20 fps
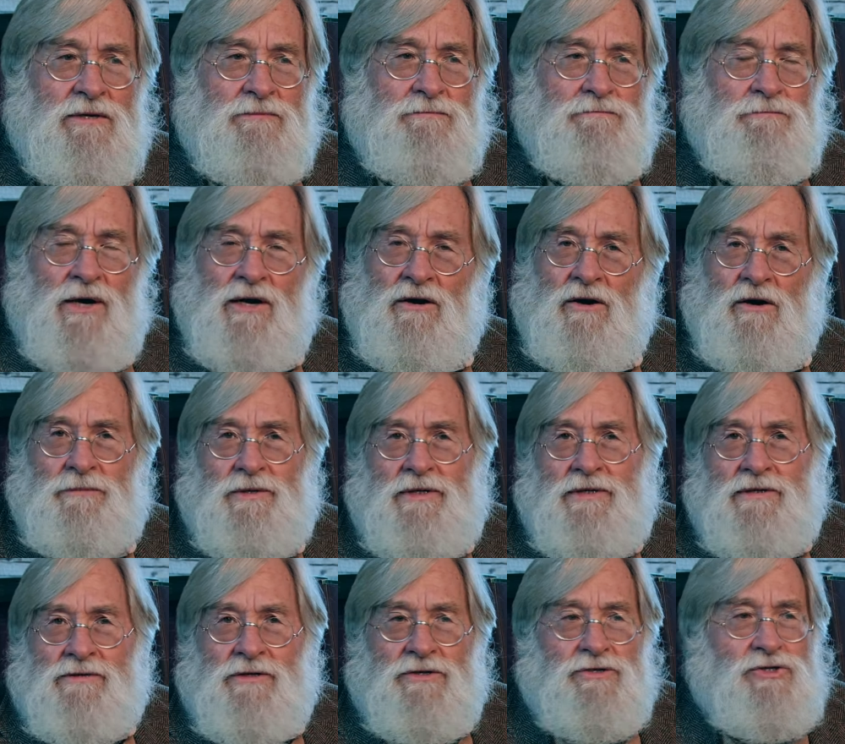by all
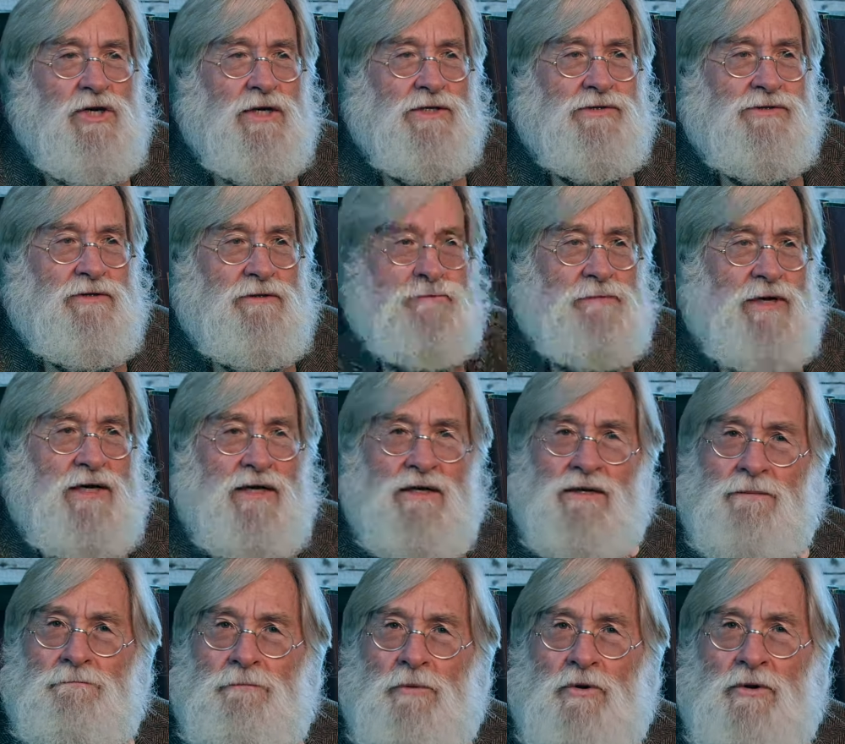means, adjust it, make it
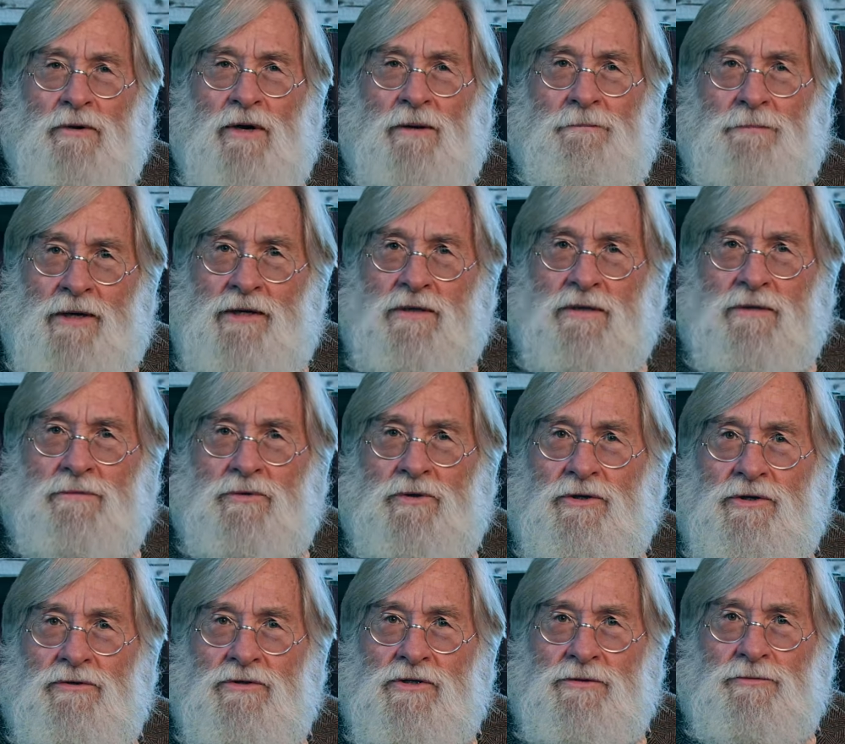a, more, a better, more
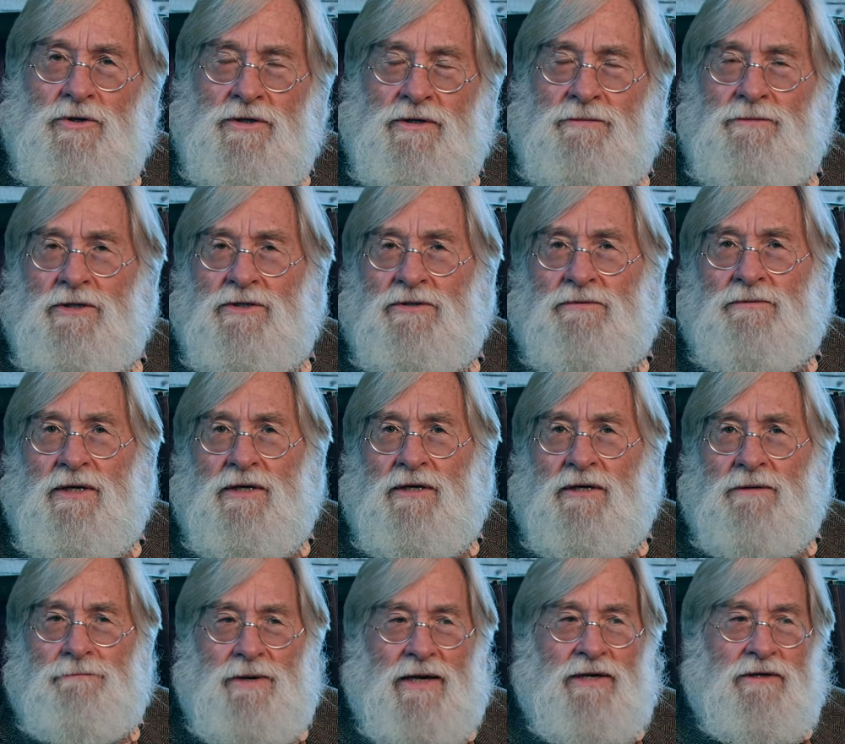usable image, make
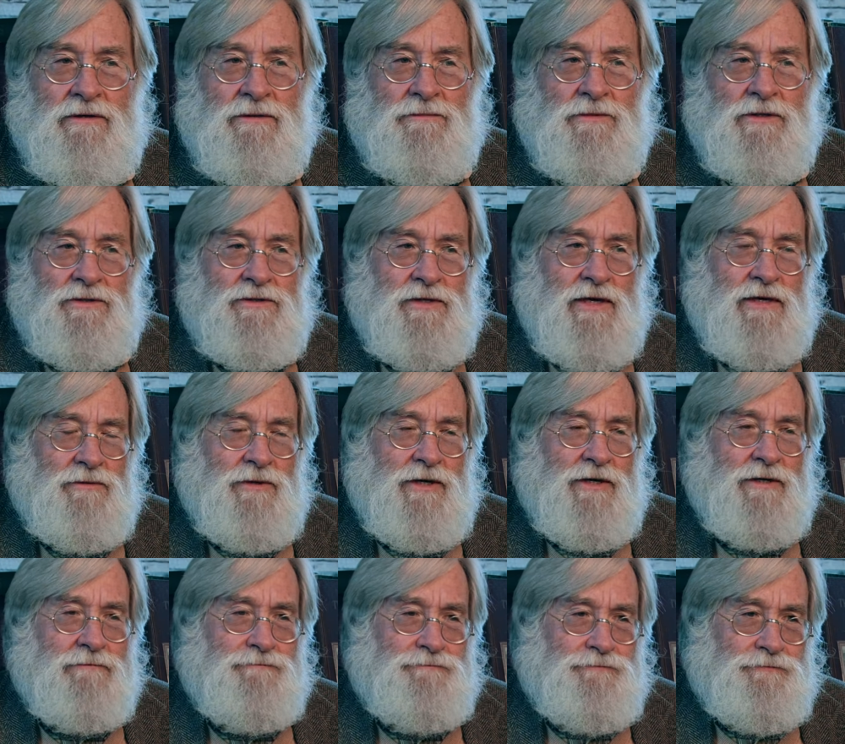it a better image that way.